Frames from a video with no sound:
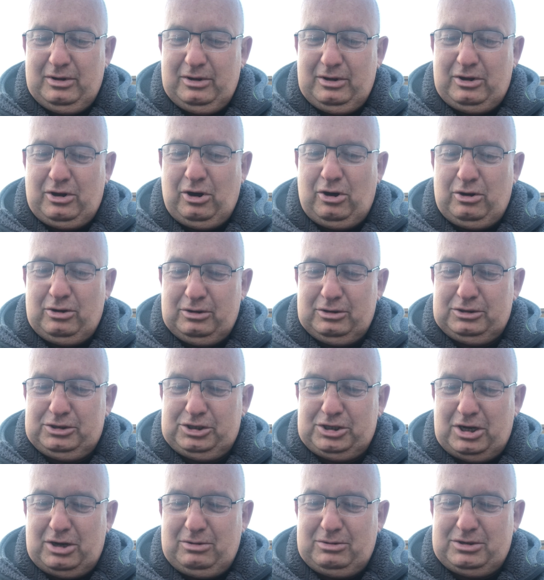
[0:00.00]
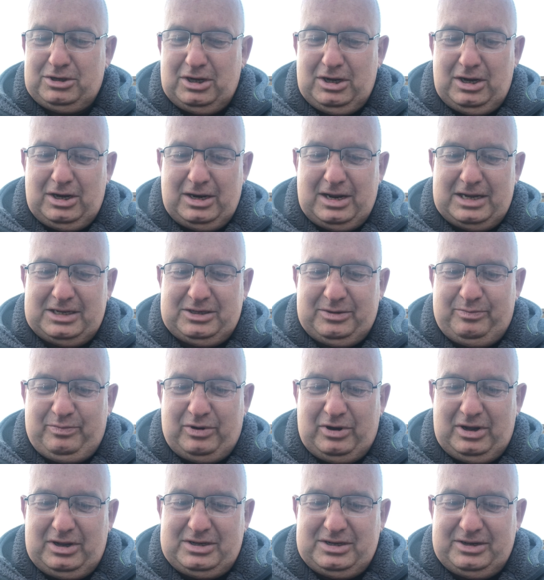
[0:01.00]
Con choked and had to
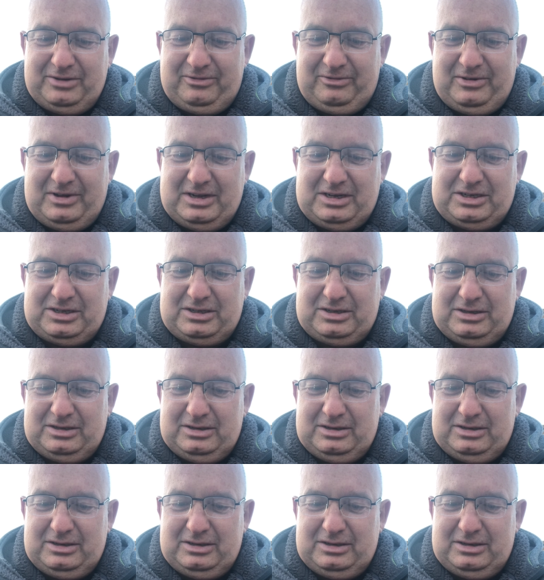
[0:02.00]
bite her fist.